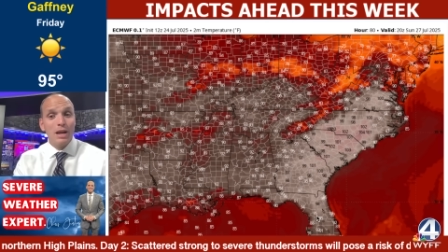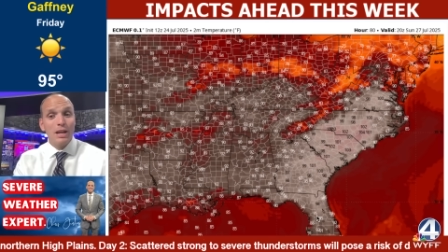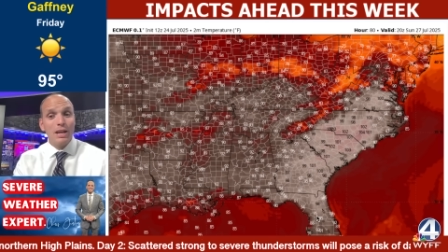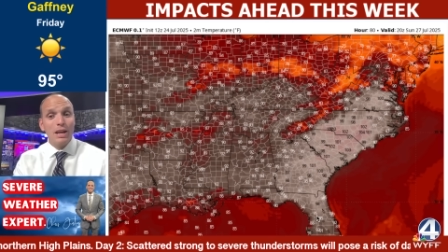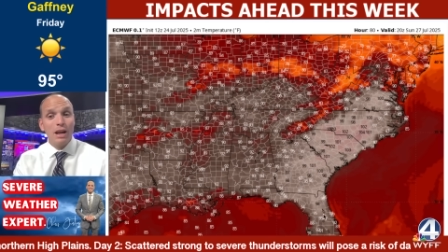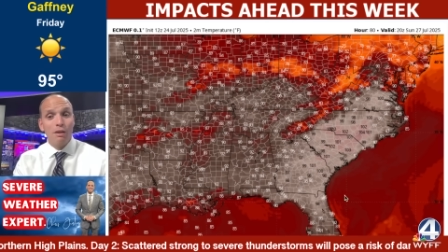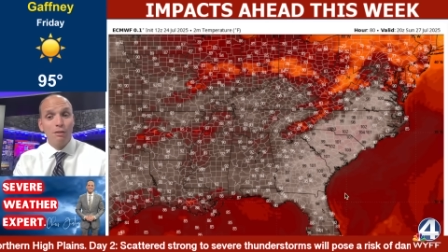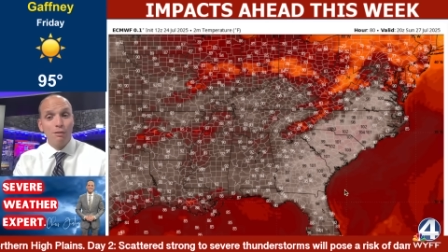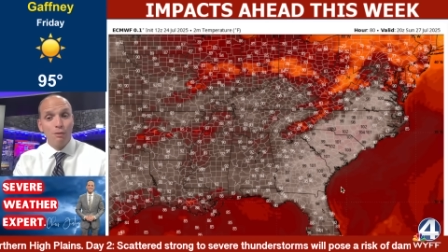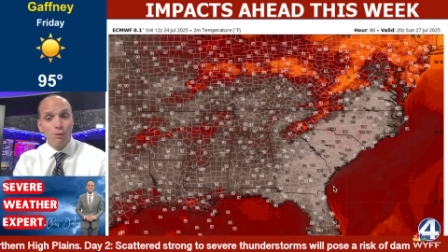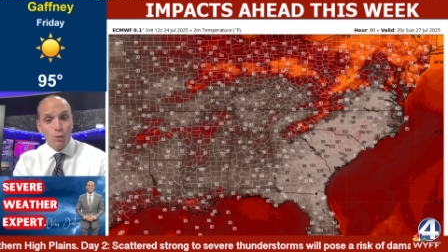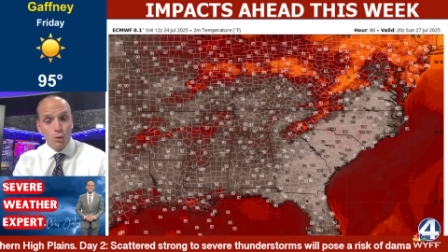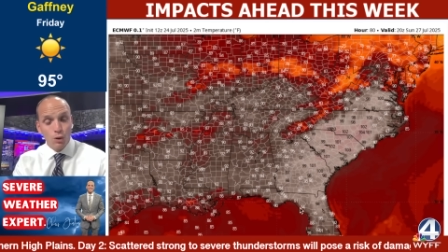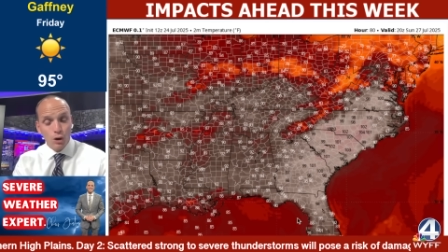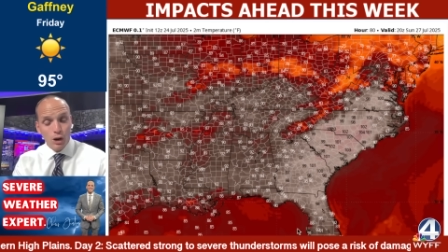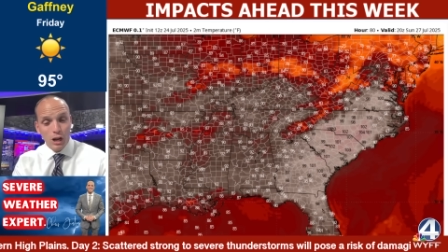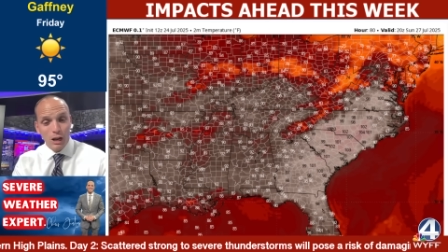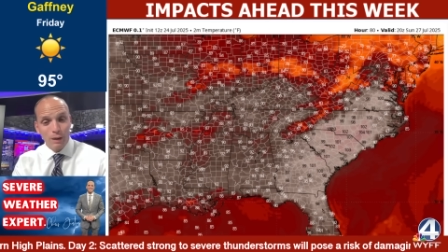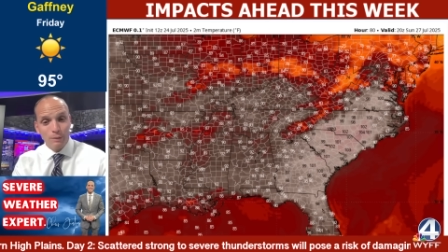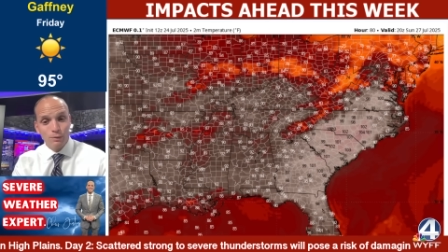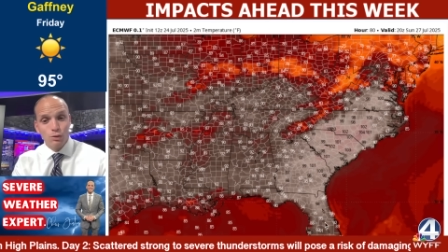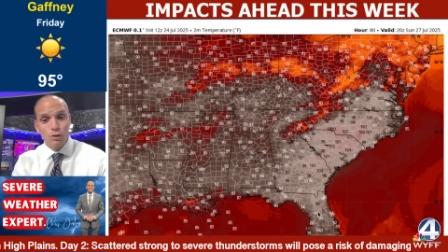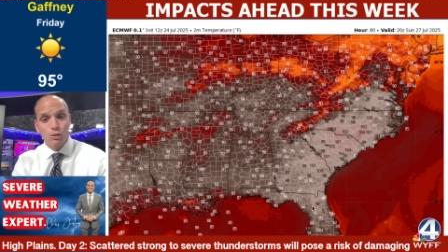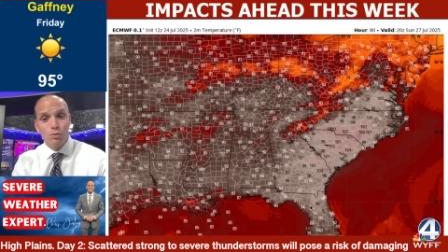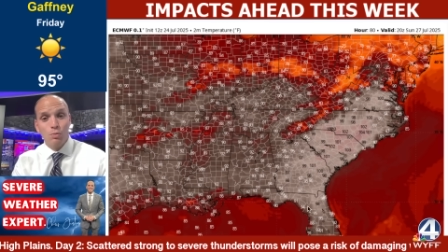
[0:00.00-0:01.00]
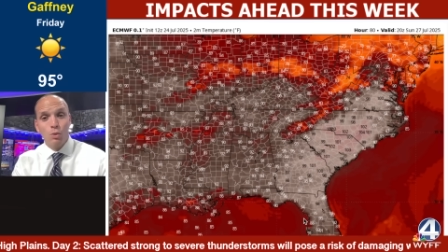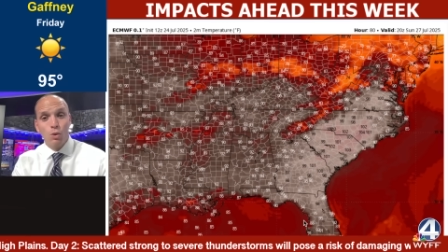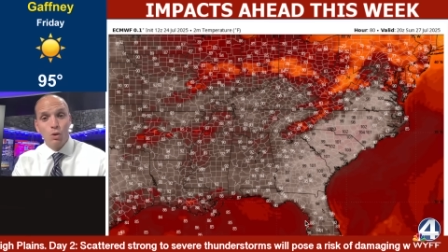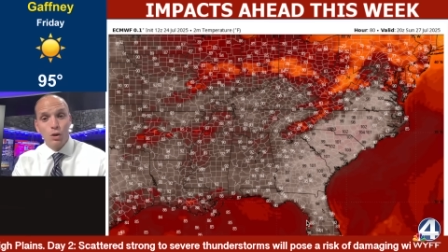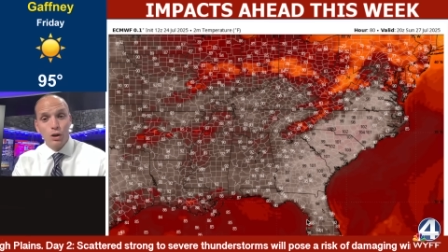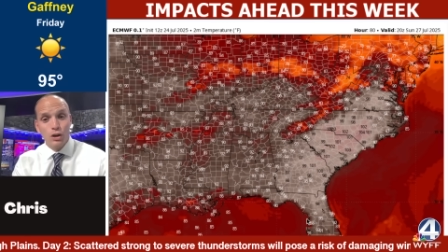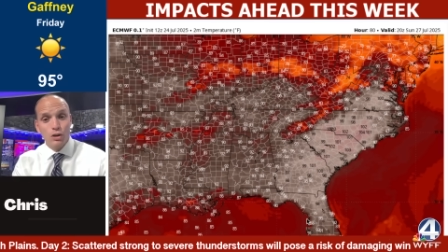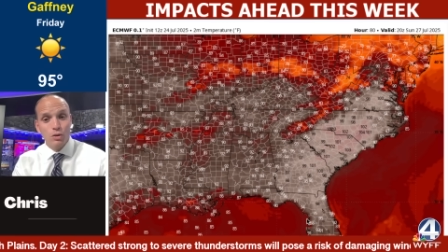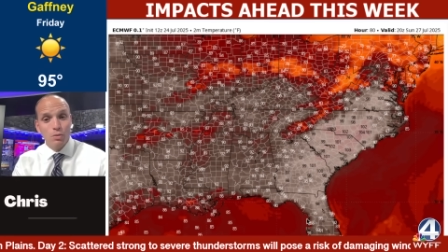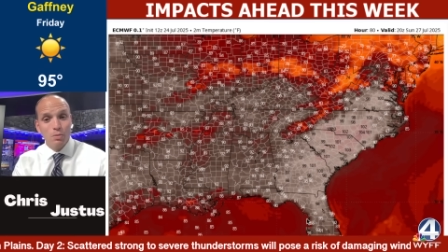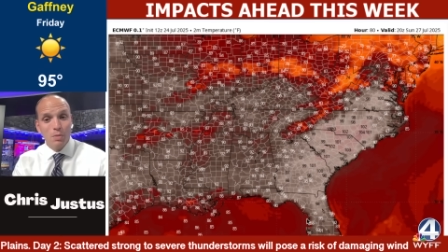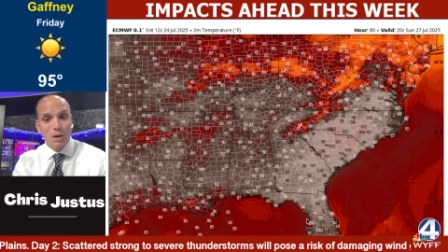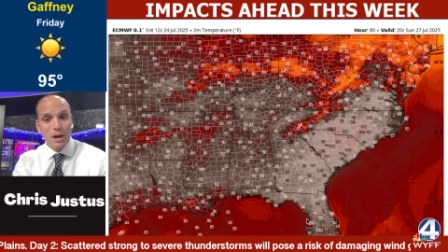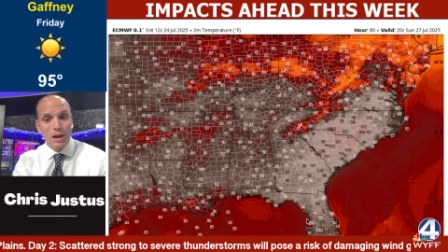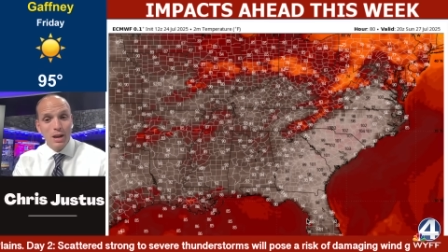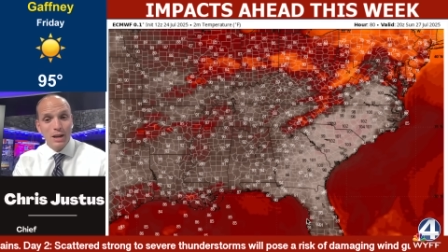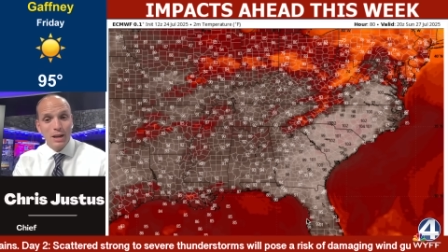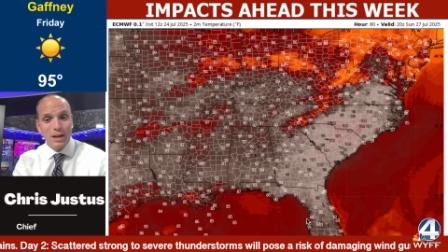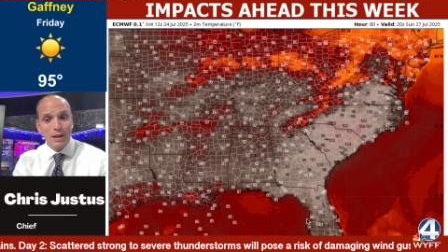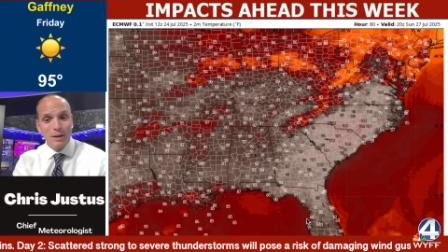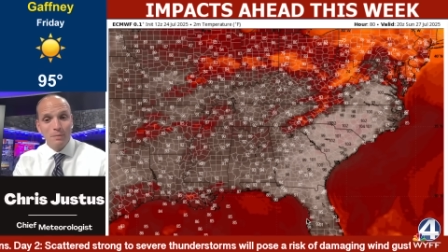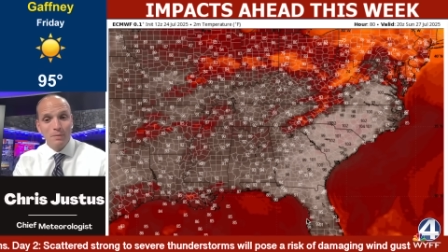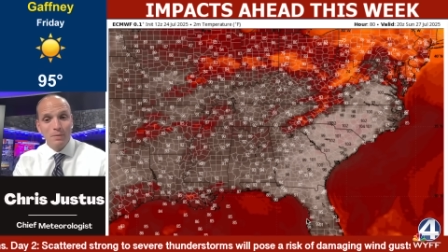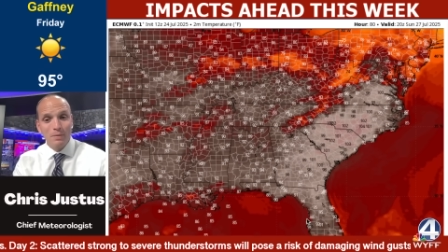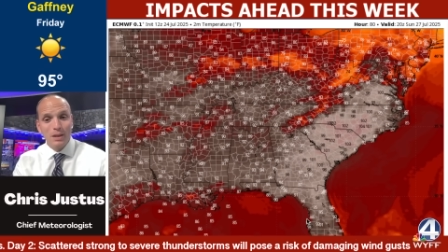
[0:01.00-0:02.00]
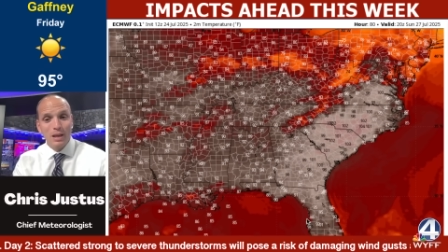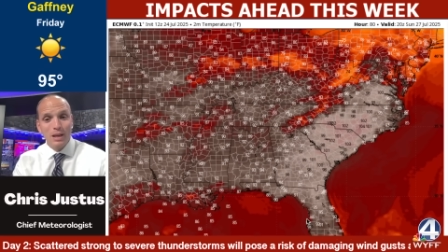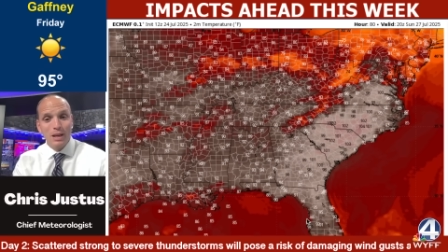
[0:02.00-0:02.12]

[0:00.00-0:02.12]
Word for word: Now, Florida comes with more humidity.